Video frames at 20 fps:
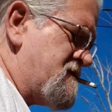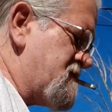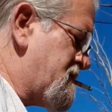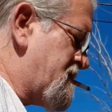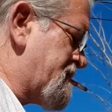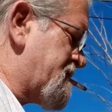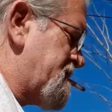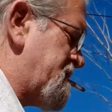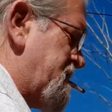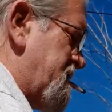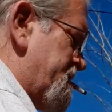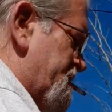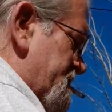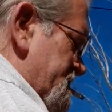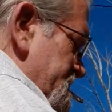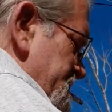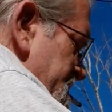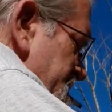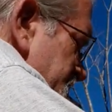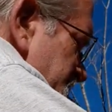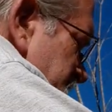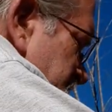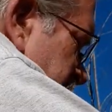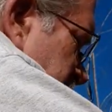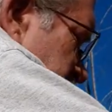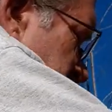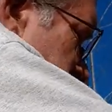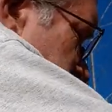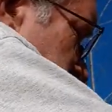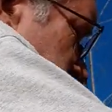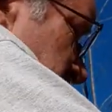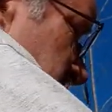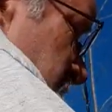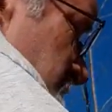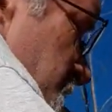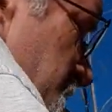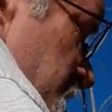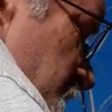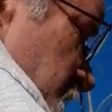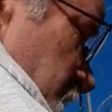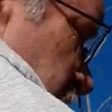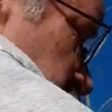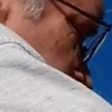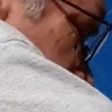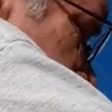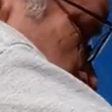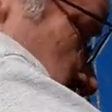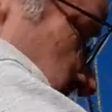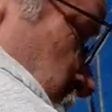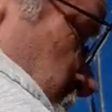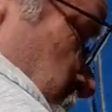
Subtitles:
I can even, on the